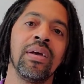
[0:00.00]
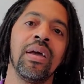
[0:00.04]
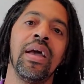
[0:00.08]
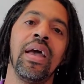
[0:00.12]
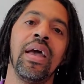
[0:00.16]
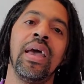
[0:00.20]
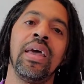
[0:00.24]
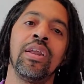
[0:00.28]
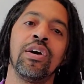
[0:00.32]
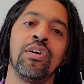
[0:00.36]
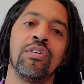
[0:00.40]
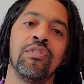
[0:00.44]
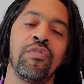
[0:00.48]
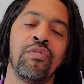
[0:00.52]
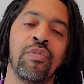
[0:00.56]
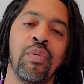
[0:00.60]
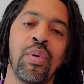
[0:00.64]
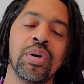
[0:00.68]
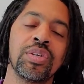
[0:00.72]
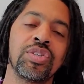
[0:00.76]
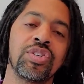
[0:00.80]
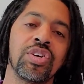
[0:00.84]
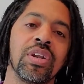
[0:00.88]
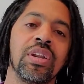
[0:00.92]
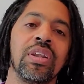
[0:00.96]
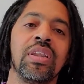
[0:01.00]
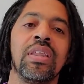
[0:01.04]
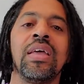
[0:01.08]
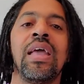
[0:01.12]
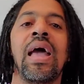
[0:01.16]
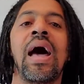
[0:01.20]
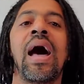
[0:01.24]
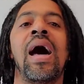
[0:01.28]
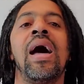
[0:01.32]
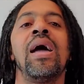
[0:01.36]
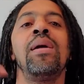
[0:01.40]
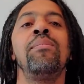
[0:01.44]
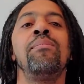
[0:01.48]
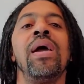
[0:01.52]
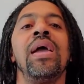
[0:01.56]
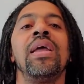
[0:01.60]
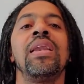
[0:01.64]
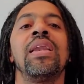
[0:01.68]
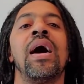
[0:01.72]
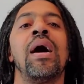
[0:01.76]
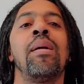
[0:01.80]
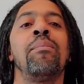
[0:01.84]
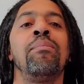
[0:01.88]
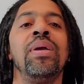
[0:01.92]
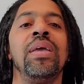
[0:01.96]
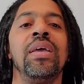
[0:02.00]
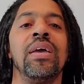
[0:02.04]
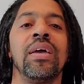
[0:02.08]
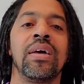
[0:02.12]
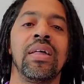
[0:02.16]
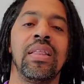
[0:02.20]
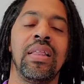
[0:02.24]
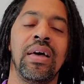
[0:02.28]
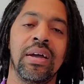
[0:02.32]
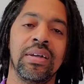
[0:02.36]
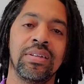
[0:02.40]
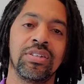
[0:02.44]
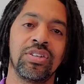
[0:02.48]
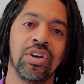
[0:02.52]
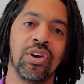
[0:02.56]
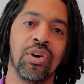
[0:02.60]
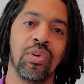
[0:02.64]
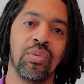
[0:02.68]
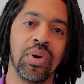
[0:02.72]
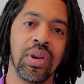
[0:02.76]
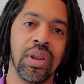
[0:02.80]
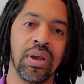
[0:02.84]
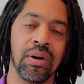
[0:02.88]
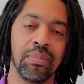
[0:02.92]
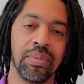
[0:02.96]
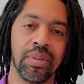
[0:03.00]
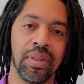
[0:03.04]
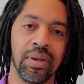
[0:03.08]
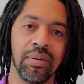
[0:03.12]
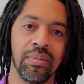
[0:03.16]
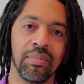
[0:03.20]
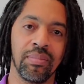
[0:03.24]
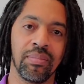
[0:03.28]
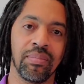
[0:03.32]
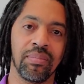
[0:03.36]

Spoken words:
And unfortunately, I may not be inclined to go and help them.